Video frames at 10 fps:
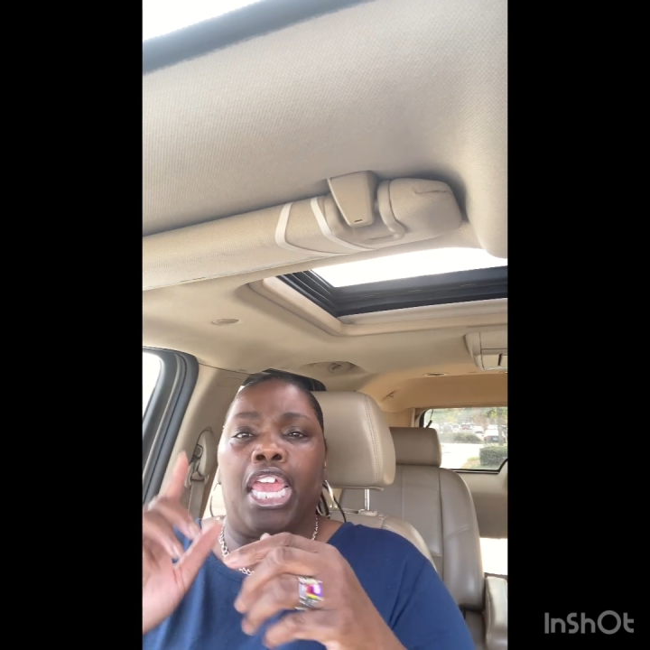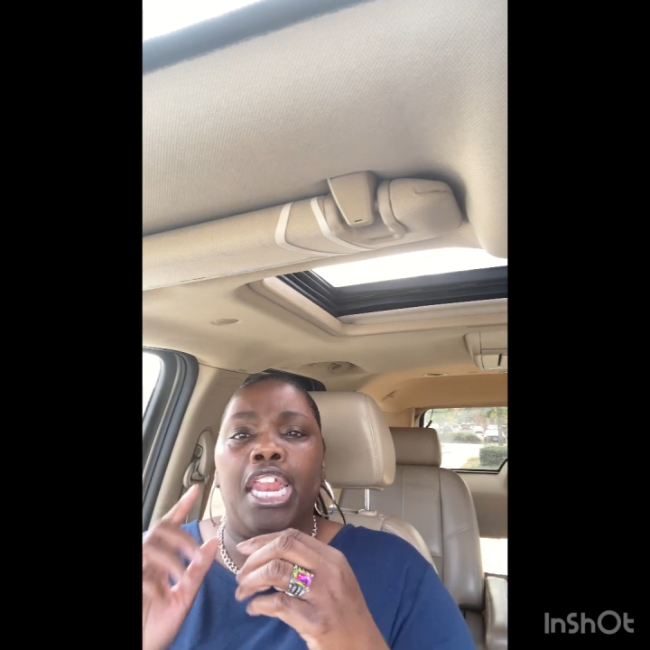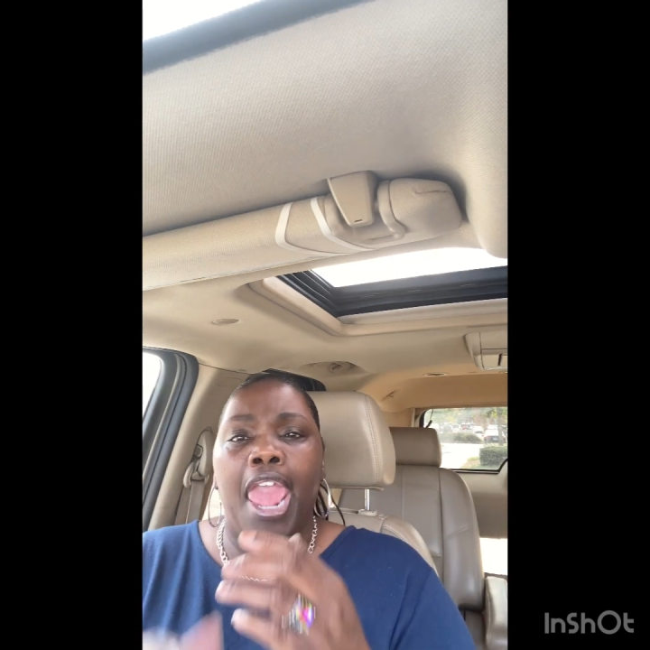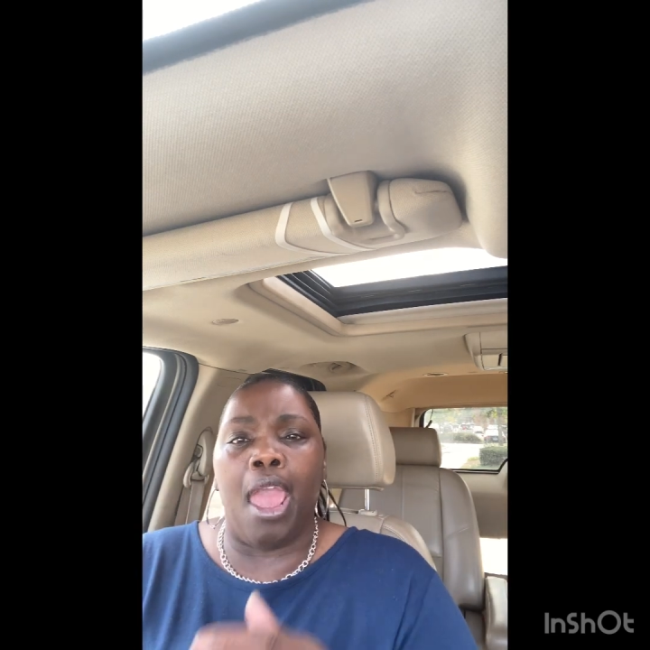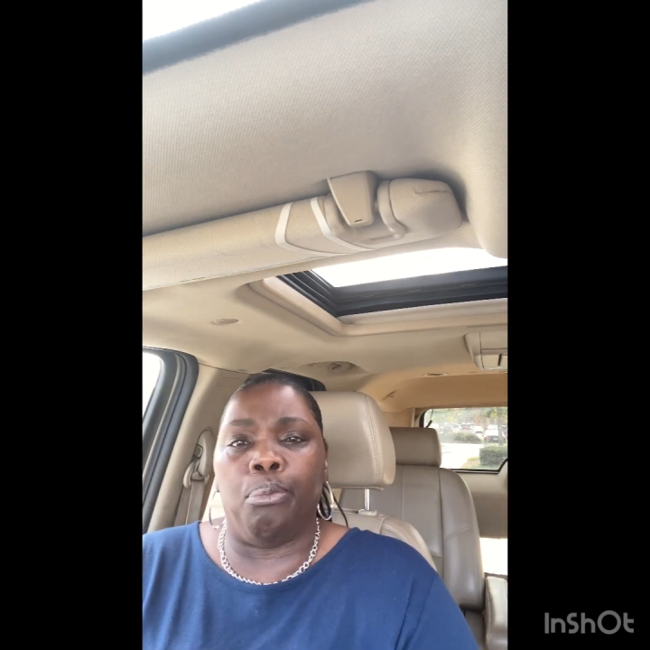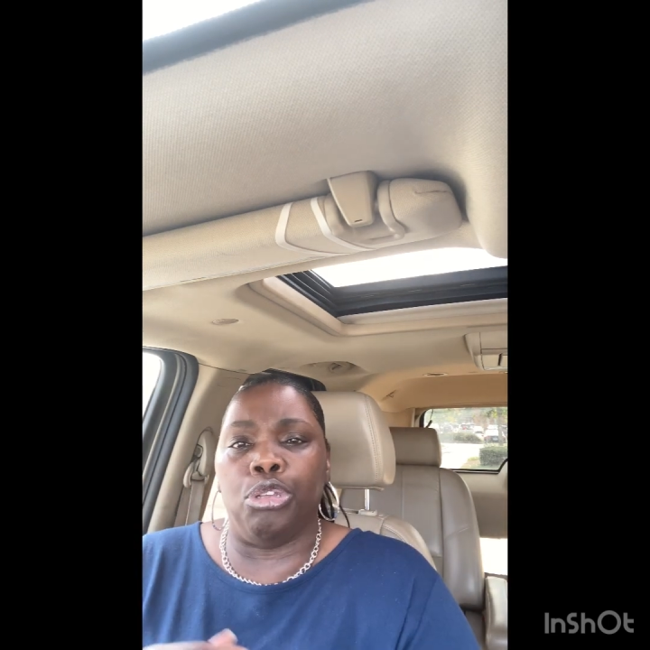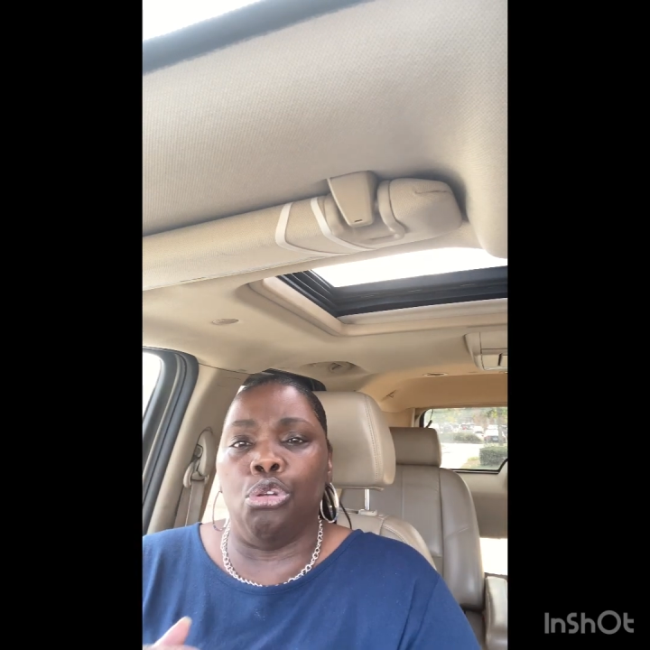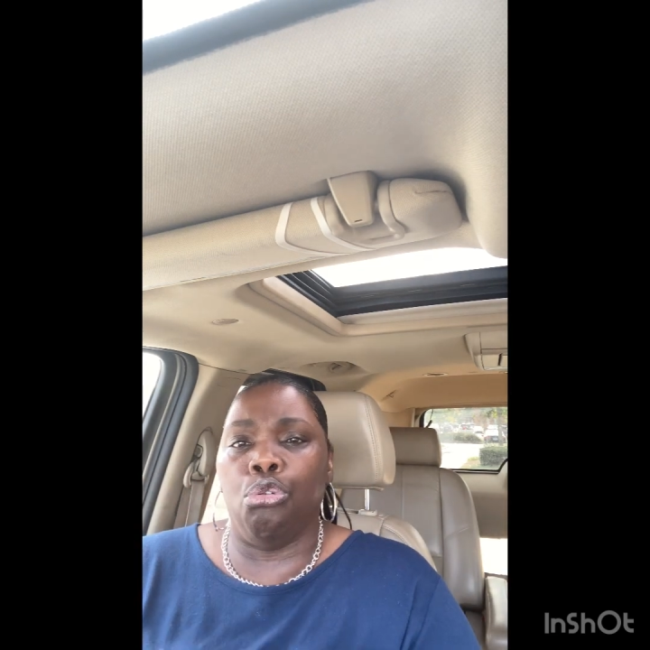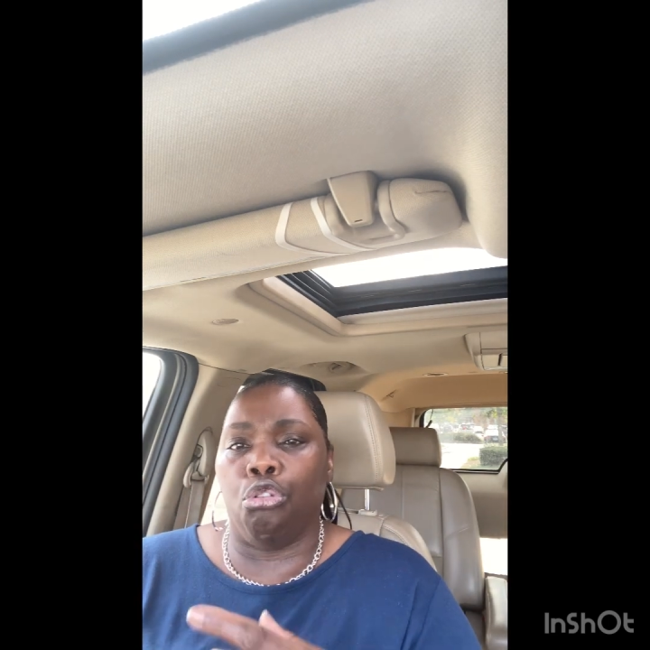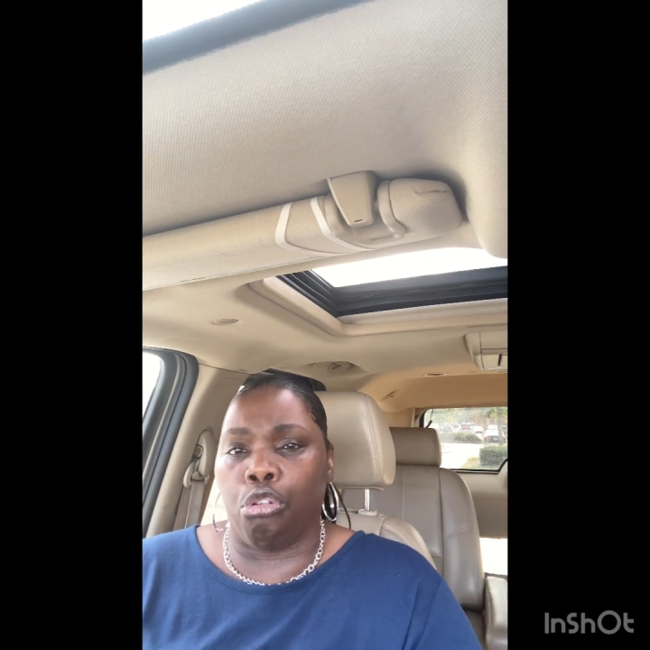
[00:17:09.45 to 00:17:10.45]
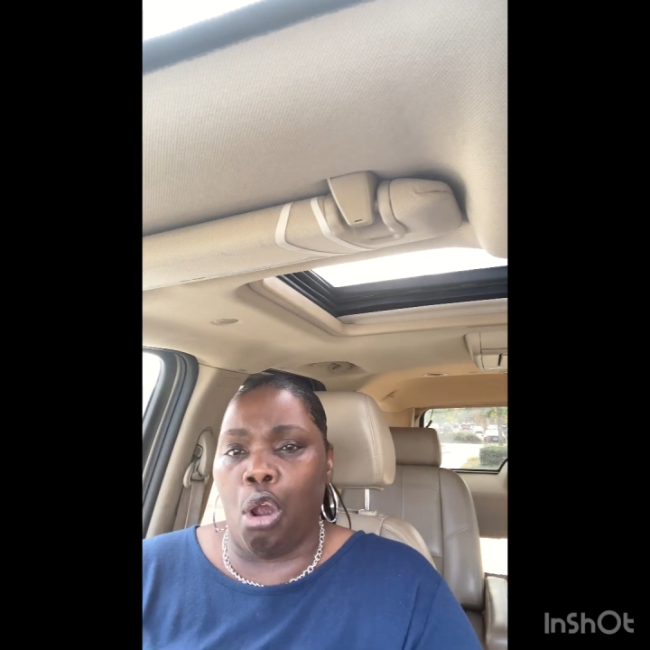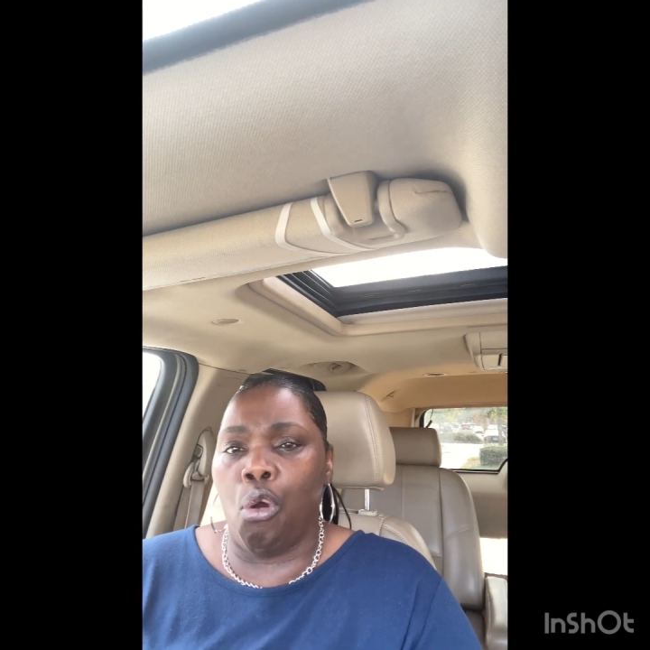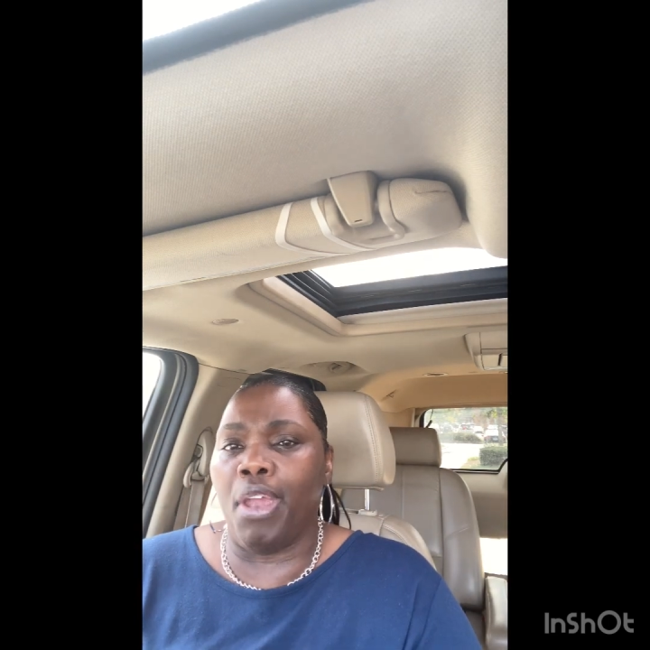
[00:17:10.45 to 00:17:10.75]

can help you grow